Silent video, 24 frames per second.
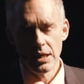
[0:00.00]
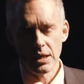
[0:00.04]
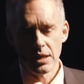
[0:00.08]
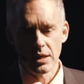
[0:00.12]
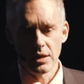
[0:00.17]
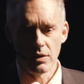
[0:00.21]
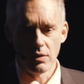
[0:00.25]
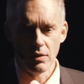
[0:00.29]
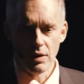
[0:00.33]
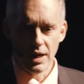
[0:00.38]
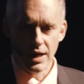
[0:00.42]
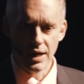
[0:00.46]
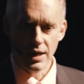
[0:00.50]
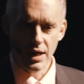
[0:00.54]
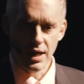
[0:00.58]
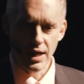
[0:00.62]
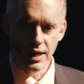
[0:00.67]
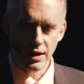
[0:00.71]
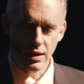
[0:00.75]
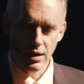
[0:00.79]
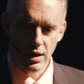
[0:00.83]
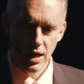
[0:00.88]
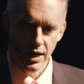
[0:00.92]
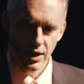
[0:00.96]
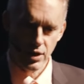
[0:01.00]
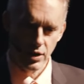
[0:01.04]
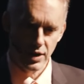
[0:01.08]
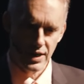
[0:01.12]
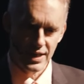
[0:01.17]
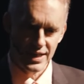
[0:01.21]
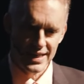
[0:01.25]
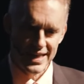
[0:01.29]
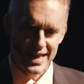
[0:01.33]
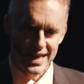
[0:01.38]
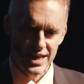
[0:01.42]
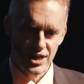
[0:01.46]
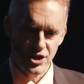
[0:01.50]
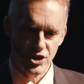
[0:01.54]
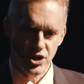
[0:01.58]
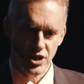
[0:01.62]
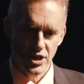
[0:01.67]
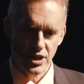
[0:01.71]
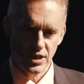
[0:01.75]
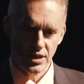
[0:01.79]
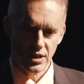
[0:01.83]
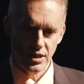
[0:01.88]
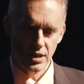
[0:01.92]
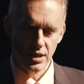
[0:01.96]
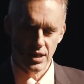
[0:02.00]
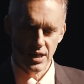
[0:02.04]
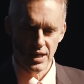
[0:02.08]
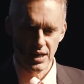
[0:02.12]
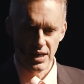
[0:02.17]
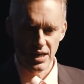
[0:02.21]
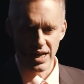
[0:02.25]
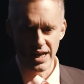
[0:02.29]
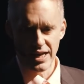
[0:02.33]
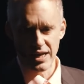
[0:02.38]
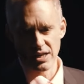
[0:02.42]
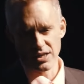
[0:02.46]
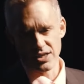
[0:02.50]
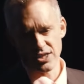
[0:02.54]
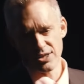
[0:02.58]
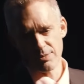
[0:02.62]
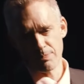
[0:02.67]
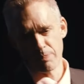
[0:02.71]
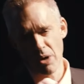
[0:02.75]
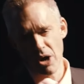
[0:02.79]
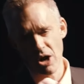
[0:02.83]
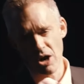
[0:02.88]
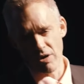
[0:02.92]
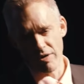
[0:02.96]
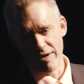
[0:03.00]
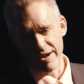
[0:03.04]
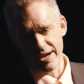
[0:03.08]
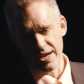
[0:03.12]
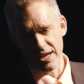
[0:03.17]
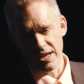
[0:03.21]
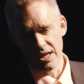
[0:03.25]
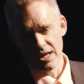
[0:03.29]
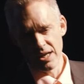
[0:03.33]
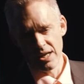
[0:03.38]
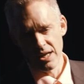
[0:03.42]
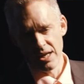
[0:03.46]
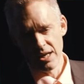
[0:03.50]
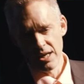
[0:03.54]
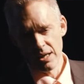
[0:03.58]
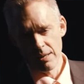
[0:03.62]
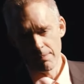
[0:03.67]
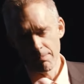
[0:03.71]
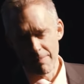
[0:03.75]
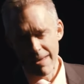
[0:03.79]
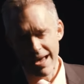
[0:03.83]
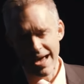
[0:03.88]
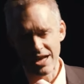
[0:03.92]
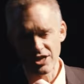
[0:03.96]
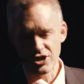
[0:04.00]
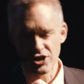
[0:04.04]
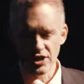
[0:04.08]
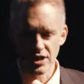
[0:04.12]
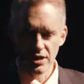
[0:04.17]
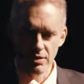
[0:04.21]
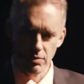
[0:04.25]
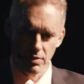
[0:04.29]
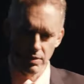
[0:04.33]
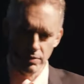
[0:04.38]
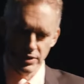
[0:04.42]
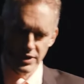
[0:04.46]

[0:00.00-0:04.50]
You know, I could engage in it like a sparring match, and it